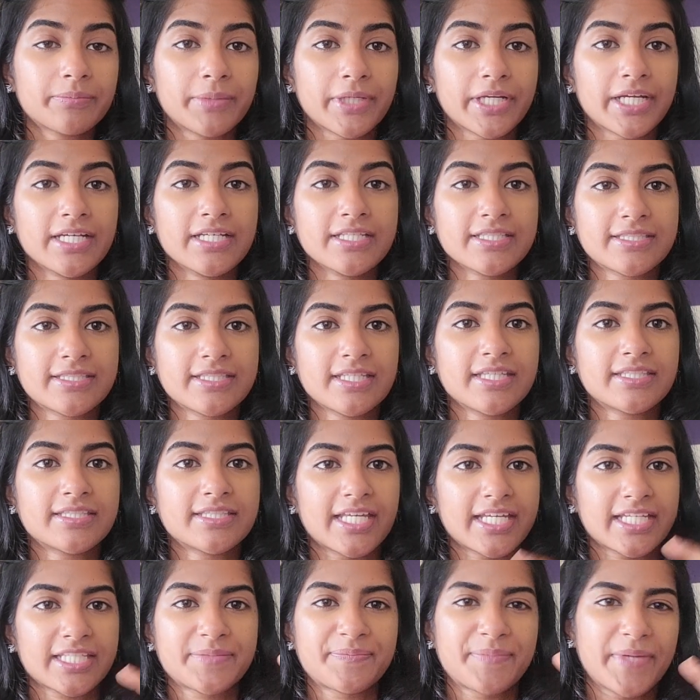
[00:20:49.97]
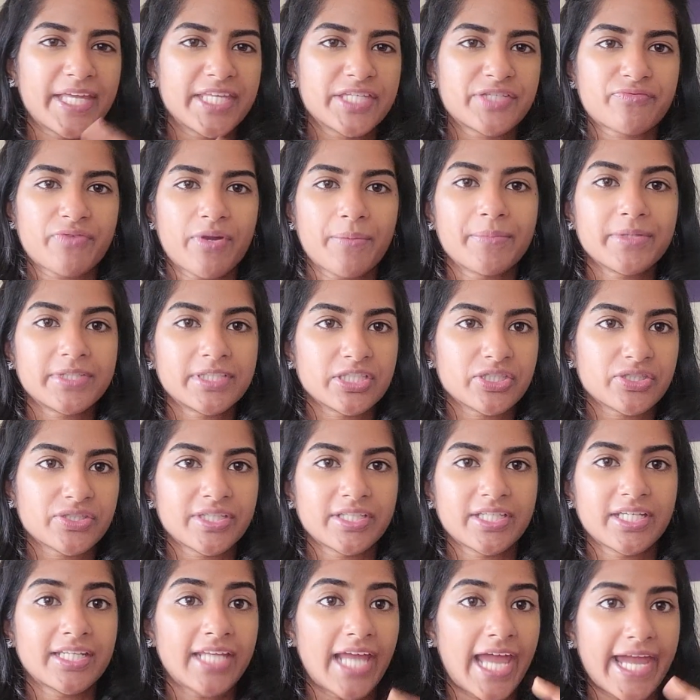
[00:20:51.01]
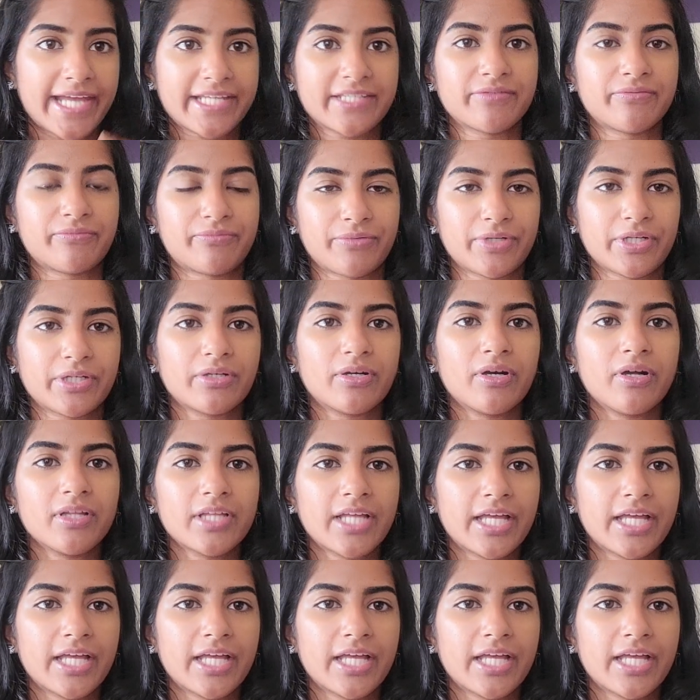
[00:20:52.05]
because it's like spaced repetition and active recall,